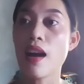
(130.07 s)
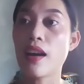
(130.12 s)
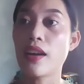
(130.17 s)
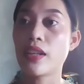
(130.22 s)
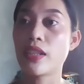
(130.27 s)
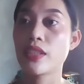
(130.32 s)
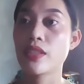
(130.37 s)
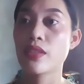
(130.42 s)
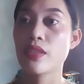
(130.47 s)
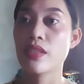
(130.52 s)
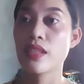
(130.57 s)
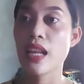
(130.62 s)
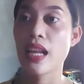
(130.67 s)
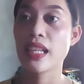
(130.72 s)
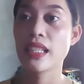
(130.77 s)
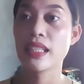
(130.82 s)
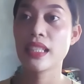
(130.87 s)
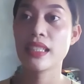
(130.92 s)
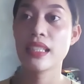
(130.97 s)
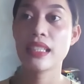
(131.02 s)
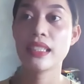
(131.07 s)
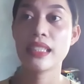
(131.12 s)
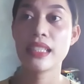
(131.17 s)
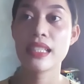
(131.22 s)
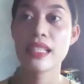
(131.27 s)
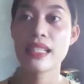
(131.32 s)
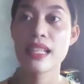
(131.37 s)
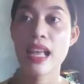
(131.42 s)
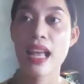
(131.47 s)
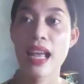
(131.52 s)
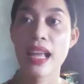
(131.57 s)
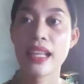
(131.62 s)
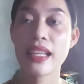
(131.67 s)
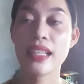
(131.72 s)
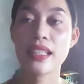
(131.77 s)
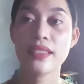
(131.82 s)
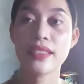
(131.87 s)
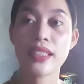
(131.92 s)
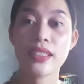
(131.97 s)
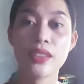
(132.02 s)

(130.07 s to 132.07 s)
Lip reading: our society that is high in